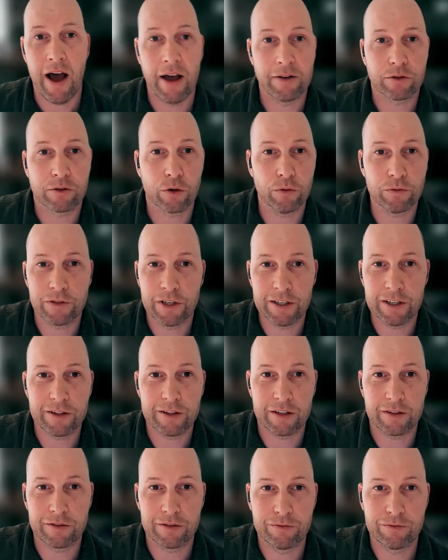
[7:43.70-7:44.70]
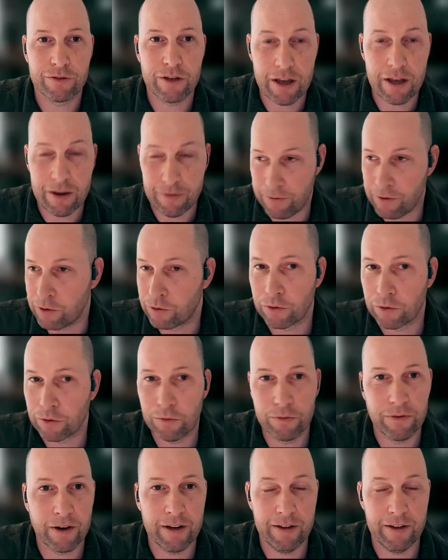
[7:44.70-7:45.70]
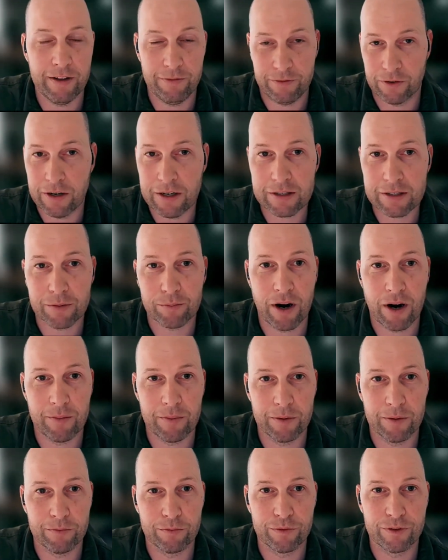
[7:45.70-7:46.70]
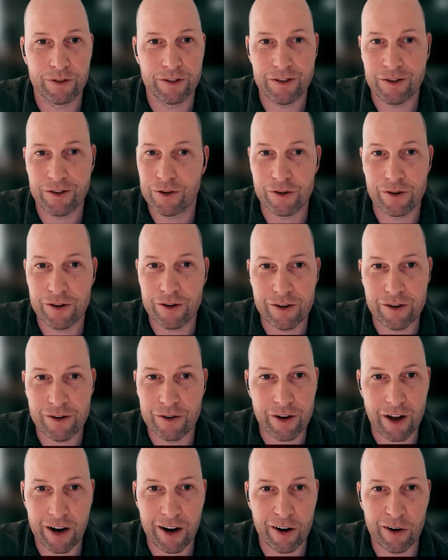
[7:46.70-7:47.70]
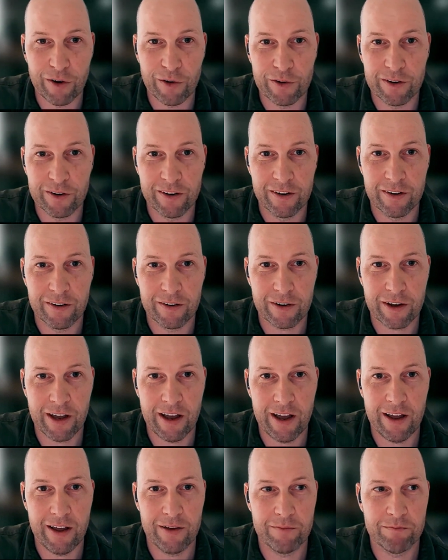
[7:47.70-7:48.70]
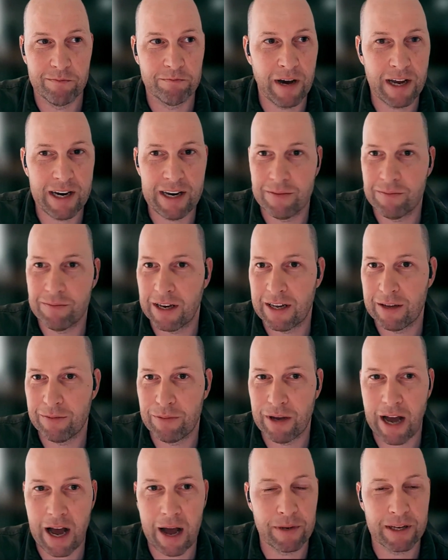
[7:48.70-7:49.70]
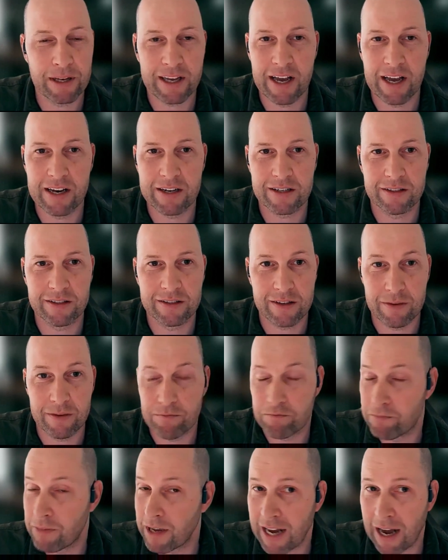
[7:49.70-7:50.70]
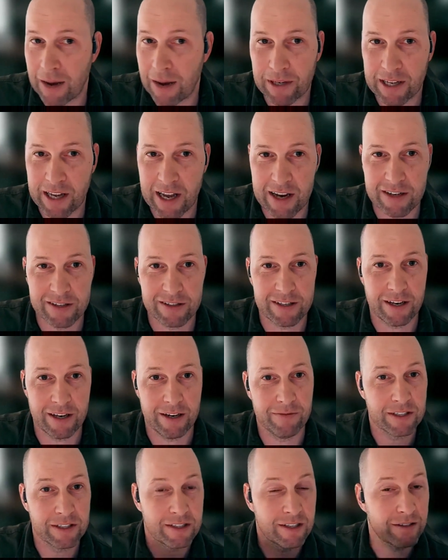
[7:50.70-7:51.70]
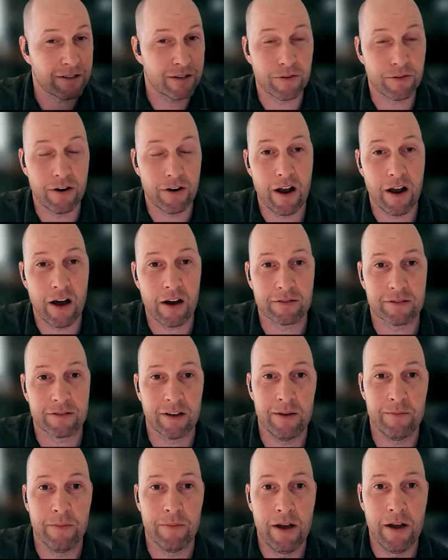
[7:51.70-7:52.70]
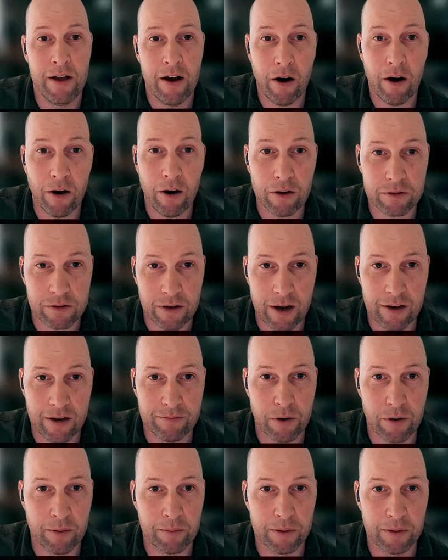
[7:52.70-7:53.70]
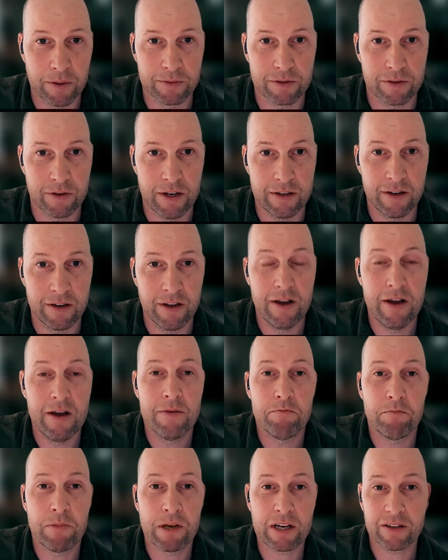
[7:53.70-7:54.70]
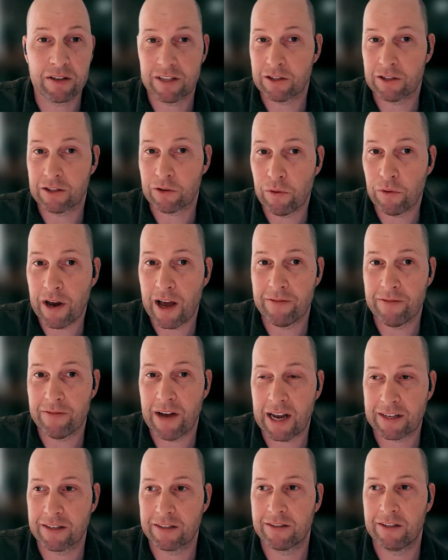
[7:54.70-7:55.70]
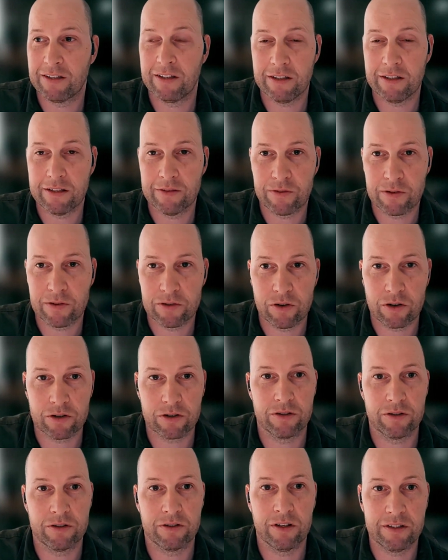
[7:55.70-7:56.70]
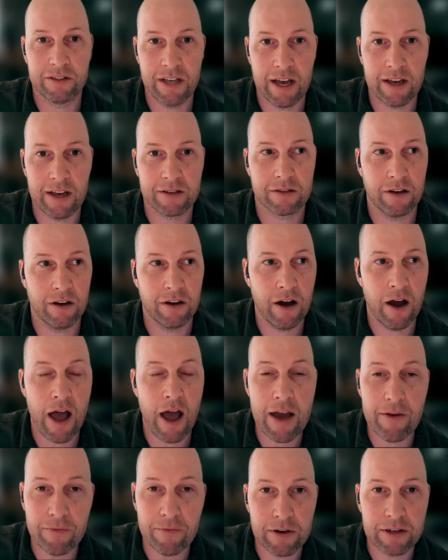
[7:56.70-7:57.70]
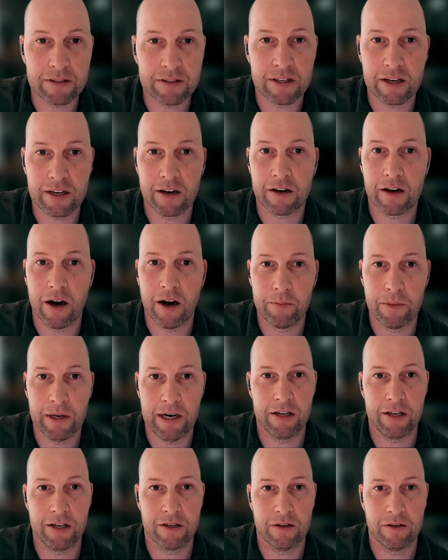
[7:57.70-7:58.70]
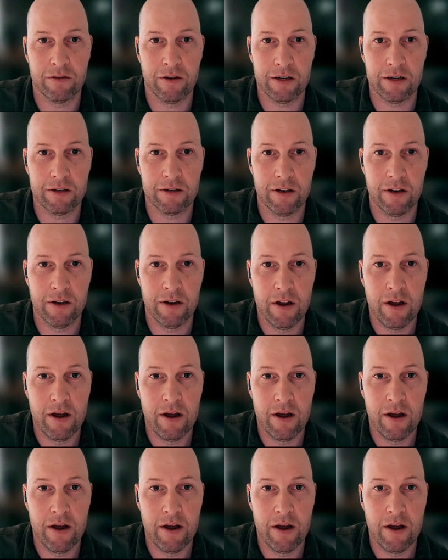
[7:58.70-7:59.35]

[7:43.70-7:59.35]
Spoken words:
And don't think that if there is a problem, you're not alone. Okay, many applications, big applications that have existed for a long time, also have problems, right? Because they don't have access to these infrastructures to test every single combination, right?